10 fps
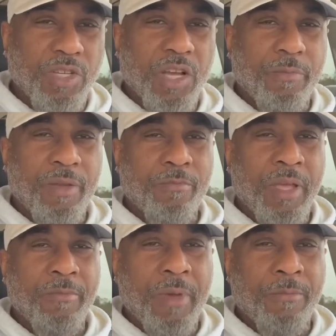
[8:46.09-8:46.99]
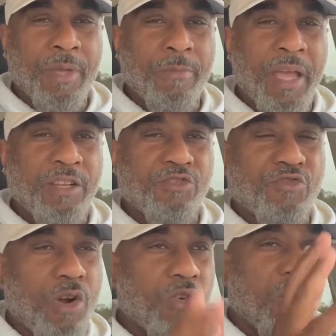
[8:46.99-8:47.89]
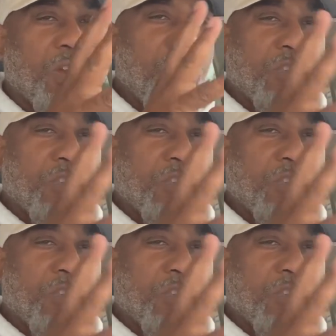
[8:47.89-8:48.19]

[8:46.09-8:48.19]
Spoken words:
up and be made stronger